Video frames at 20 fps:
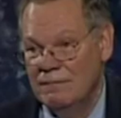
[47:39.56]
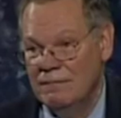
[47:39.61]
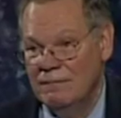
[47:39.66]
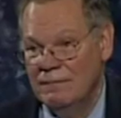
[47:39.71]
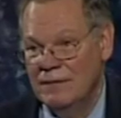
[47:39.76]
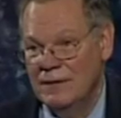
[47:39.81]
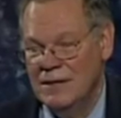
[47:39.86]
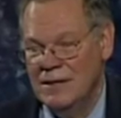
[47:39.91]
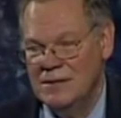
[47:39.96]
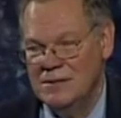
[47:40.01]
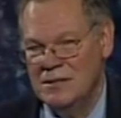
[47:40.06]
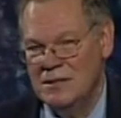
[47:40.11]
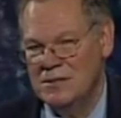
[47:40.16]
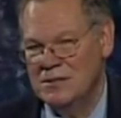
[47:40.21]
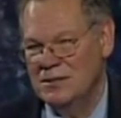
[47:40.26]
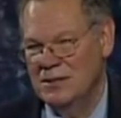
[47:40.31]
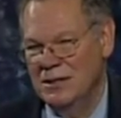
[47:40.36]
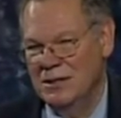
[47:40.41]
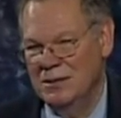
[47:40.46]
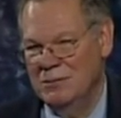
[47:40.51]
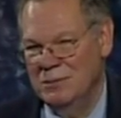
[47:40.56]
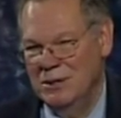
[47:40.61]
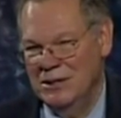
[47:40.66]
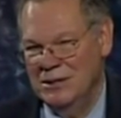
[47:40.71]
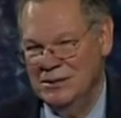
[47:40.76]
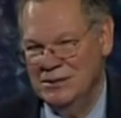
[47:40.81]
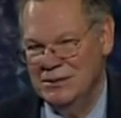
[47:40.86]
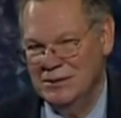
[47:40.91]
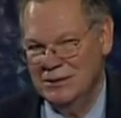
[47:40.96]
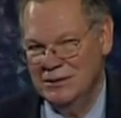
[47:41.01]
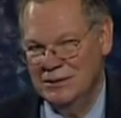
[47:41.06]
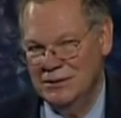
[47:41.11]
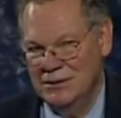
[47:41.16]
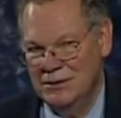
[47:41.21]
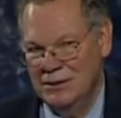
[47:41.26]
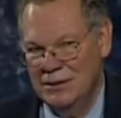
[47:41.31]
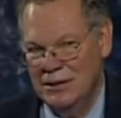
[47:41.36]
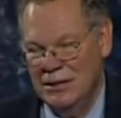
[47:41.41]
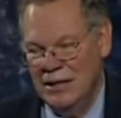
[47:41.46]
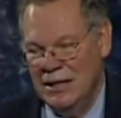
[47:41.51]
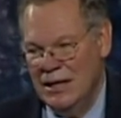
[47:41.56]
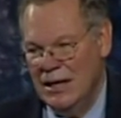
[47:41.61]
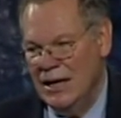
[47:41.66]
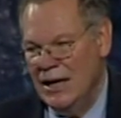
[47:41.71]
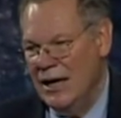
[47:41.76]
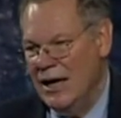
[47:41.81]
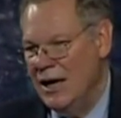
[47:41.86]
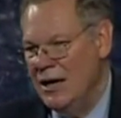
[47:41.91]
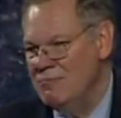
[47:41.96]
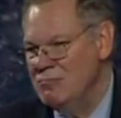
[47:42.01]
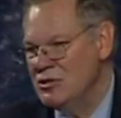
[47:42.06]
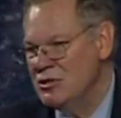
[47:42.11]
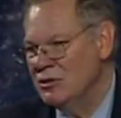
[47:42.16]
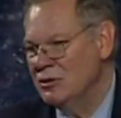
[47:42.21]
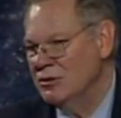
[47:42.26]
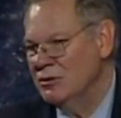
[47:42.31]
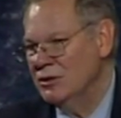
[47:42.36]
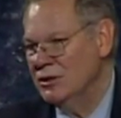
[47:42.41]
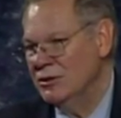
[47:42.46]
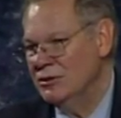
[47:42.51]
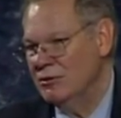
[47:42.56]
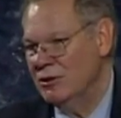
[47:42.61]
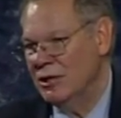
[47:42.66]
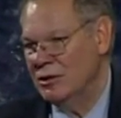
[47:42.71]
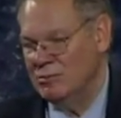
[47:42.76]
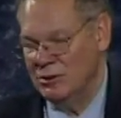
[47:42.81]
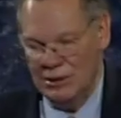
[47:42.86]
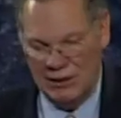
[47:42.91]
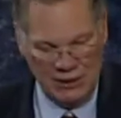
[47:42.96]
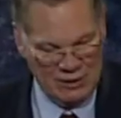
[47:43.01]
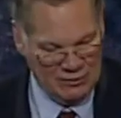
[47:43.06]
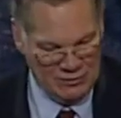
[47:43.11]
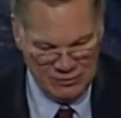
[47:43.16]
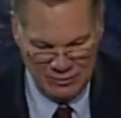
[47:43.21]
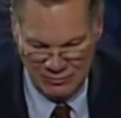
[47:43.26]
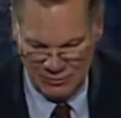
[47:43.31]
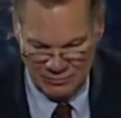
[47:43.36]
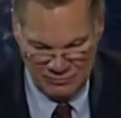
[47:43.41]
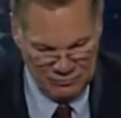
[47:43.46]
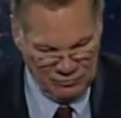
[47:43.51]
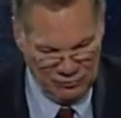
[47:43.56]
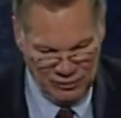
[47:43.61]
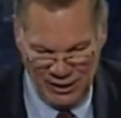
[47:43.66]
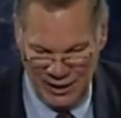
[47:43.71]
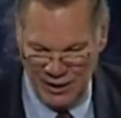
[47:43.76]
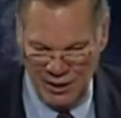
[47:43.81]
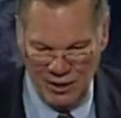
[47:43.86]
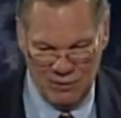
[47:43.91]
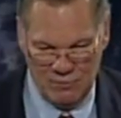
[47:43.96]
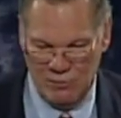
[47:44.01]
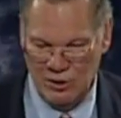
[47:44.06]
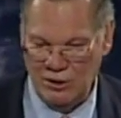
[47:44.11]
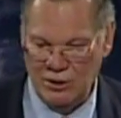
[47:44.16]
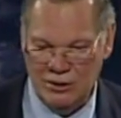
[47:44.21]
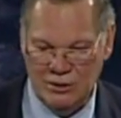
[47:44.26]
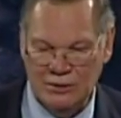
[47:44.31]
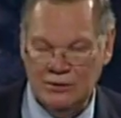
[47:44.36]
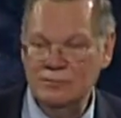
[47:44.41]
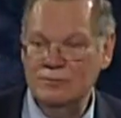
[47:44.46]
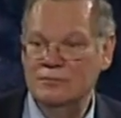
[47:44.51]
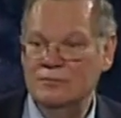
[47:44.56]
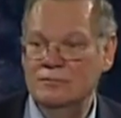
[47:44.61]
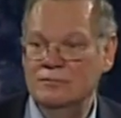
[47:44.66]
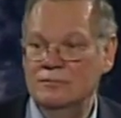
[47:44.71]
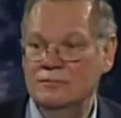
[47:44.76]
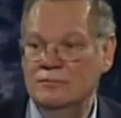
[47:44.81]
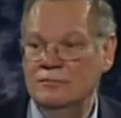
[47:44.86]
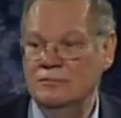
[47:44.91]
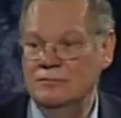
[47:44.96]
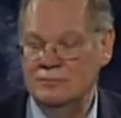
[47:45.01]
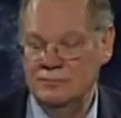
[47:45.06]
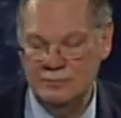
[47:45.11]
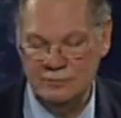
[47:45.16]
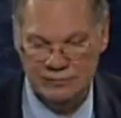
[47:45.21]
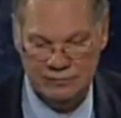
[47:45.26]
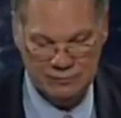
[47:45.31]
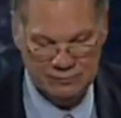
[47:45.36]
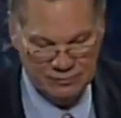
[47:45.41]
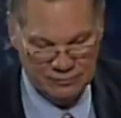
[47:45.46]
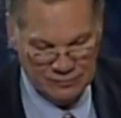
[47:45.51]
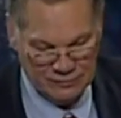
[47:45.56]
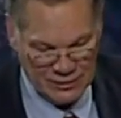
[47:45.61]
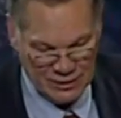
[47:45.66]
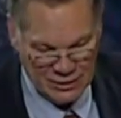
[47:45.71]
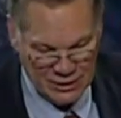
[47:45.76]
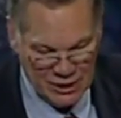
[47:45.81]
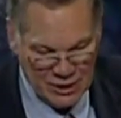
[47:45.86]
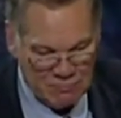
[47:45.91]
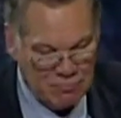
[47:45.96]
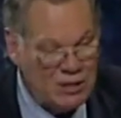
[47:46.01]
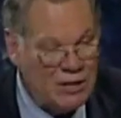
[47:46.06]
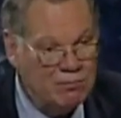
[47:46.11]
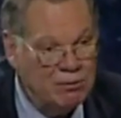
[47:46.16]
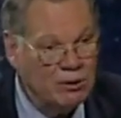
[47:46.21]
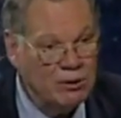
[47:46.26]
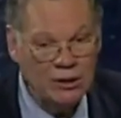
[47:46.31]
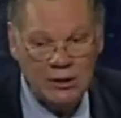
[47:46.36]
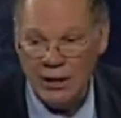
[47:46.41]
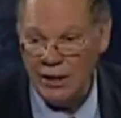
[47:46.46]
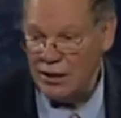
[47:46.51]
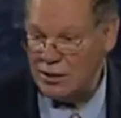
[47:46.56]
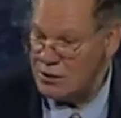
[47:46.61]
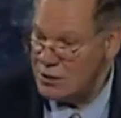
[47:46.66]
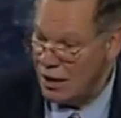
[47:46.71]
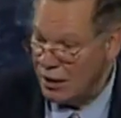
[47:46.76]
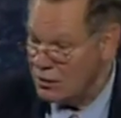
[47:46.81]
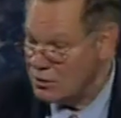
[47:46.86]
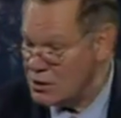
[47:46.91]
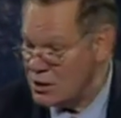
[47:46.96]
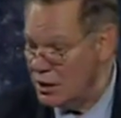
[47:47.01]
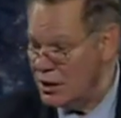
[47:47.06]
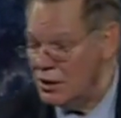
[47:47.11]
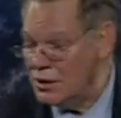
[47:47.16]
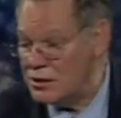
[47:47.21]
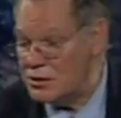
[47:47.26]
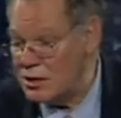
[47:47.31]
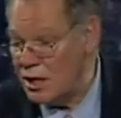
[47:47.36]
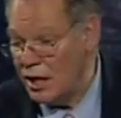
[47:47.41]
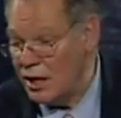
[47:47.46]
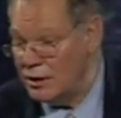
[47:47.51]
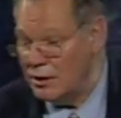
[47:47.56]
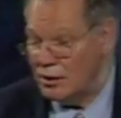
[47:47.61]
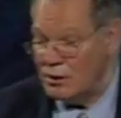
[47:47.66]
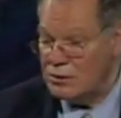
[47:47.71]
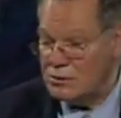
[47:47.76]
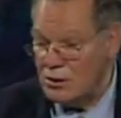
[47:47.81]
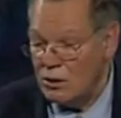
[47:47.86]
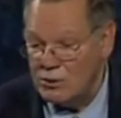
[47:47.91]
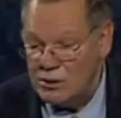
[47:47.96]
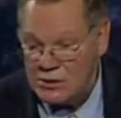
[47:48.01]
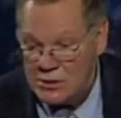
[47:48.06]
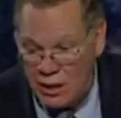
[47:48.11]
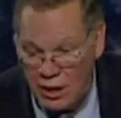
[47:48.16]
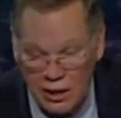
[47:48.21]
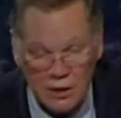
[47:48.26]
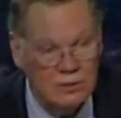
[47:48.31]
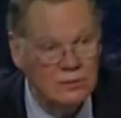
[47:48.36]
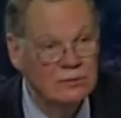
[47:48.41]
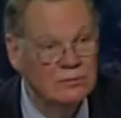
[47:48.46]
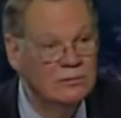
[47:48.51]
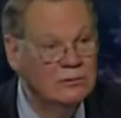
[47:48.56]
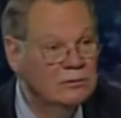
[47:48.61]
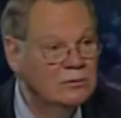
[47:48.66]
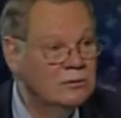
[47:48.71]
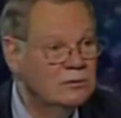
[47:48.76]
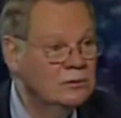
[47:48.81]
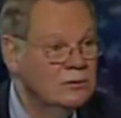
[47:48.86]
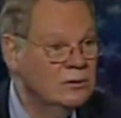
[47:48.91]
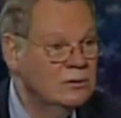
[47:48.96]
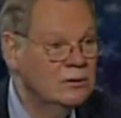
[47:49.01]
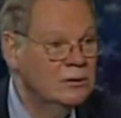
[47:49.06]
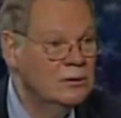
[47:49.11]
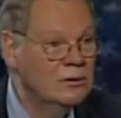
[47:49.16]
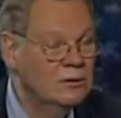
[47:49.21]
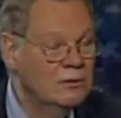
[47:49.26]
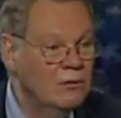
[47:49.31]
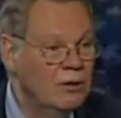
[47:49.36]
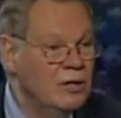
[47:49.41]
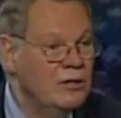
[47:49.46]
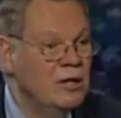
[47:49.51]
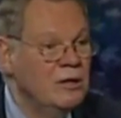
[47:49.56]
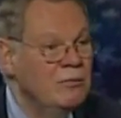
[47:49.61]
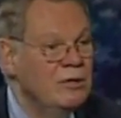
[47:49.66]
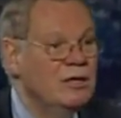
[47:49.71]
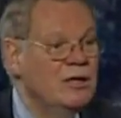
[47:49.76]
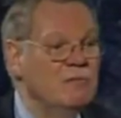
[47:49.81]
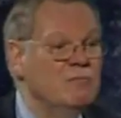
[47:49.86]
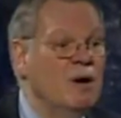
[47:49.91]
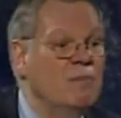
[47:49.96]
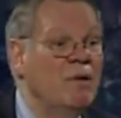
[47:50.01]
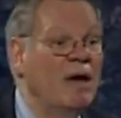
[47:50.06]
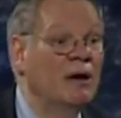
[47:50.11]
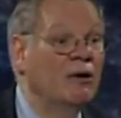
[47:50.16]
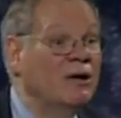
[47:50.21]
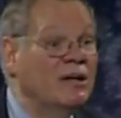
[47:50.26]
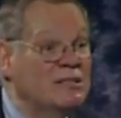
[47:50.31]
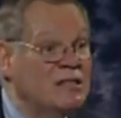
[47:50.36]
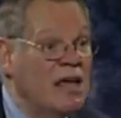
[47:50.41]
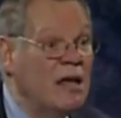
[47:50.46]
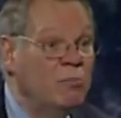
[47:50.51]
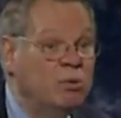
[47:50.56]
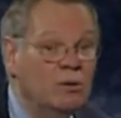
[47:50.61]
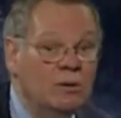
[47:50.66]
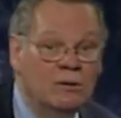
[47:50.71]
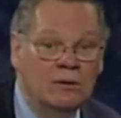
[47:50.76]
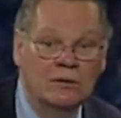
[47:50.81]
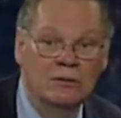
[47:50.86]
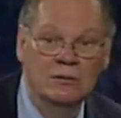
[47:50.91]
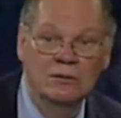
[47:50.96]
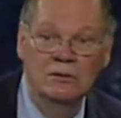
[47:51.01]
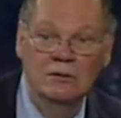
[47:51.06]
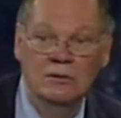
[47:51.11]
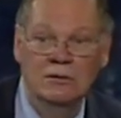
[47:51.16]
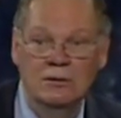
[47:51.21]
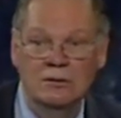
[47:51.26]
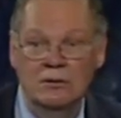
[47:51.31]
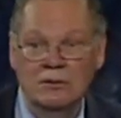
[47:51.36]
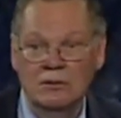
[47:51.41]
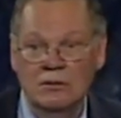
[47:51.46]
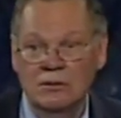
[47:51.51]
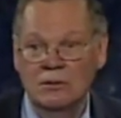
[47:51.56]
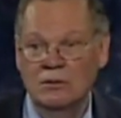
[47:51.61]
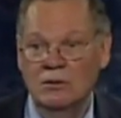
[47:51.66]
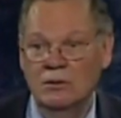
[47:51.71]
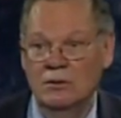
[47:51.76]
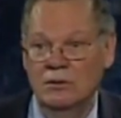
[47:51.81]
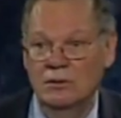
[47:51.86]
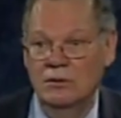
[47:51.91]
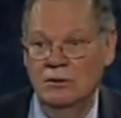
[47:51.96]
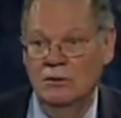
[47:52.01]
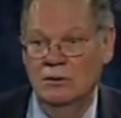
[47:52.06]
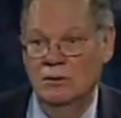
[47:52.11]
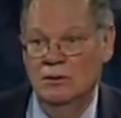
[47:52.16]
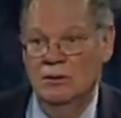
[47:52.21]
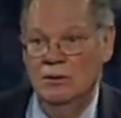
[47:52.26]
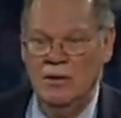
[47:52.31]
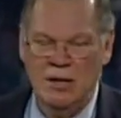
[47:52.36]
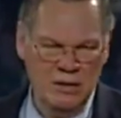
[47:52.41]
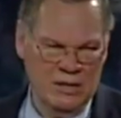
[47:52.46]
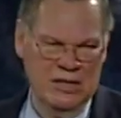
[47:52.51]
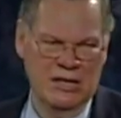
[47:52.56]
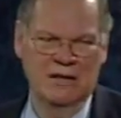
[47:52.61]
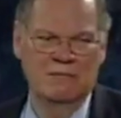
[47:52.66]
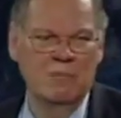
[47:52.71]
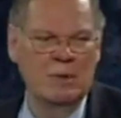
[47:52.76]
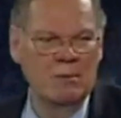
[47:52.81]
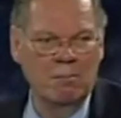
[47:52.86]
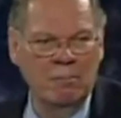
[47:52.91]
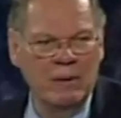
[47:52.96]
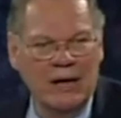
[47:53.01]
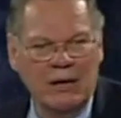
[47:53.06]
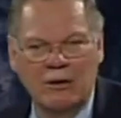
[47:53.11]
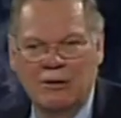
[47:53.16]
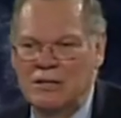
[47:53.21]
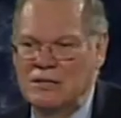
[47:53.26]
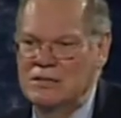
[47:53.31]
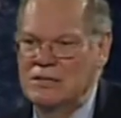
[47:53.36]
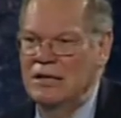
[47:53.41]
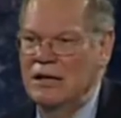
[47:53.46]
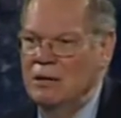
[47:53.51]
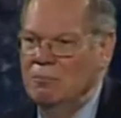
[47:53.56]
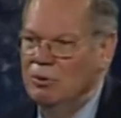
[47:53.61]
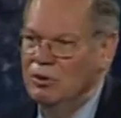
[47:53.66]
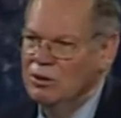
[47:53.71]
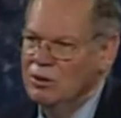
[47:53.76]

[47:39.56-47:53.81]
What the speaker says: Is this not amazing? Absolutely incredible. Flat out miracle. And yet people look at it and say, I don't see any design here. There's no design. What do you think? We give them a better example? We're not going to give them a better example.